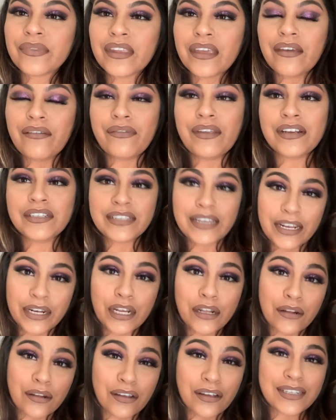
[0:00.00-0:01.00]
if there's
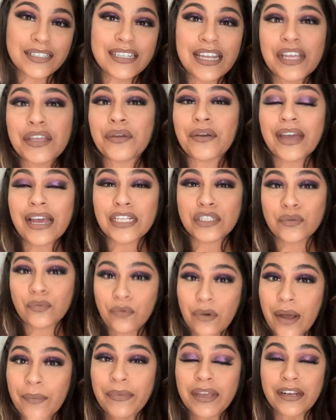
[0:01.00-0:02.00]
any looks that you guys
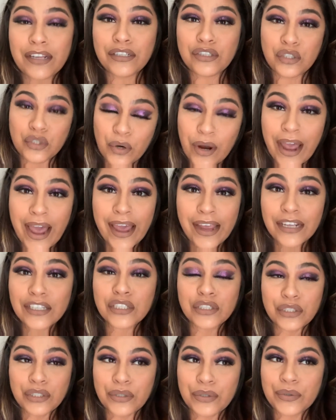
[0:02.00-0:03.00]
want me to try
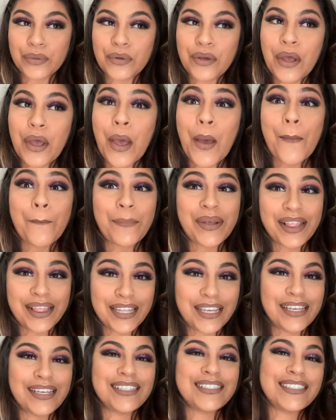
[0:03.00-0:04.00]
to do,
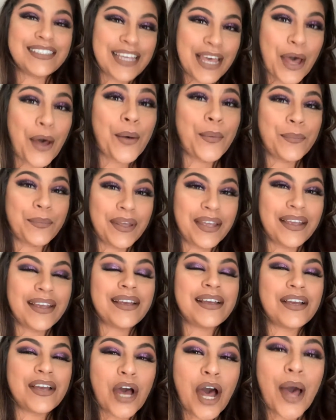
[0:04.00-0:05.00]
please tell me.
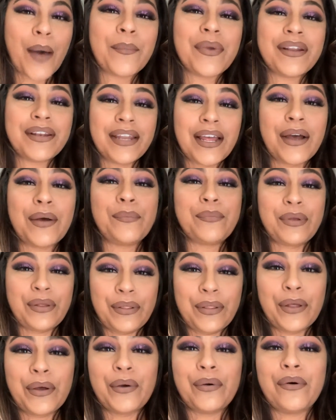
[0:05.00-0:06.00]
Comment down
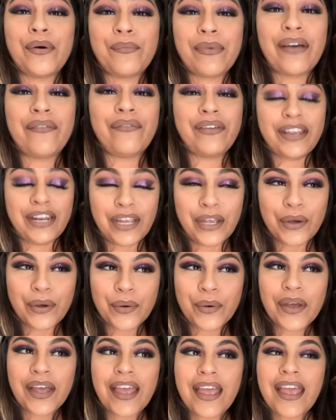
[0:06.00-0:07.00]
below on my
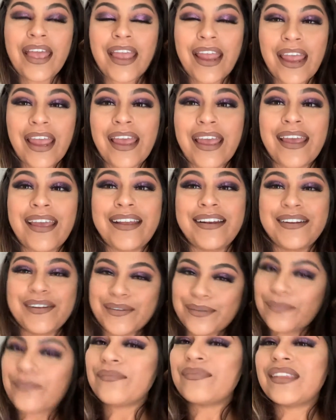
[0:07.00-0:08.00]
video and
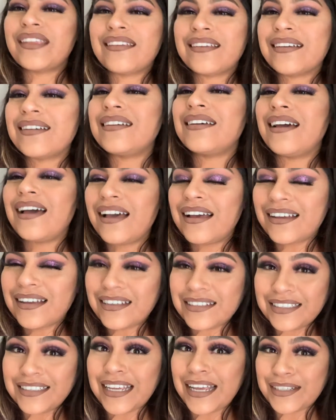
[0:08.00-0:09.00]

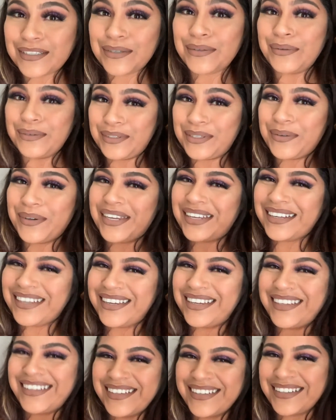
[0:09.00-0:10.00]
stay tuned to
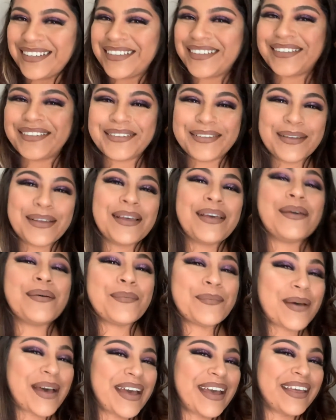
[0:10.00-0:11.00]
it.
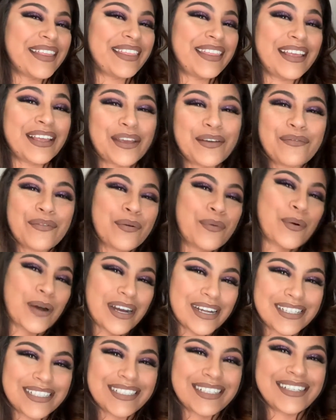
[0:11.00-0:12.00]
Bye. Thank you for
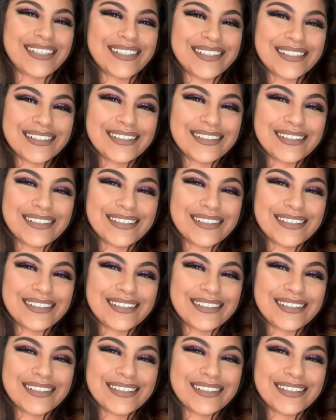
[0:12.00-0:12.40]
watching.